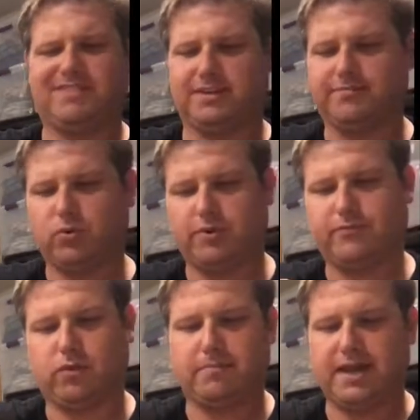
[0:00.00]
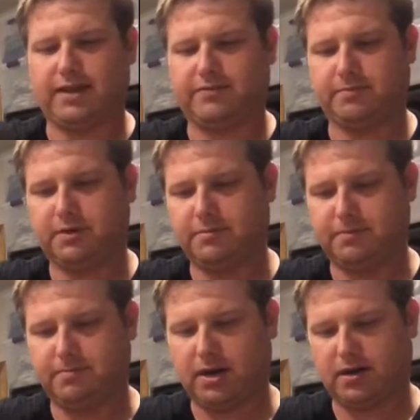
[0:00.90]
like 44 mag if I'm going to be
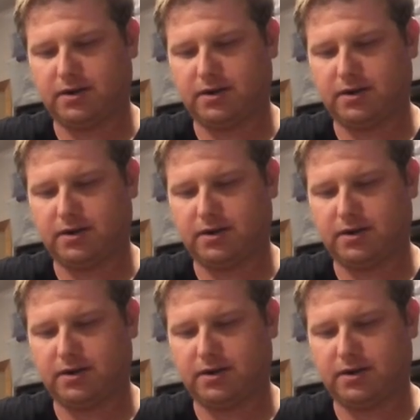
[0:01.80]
in bear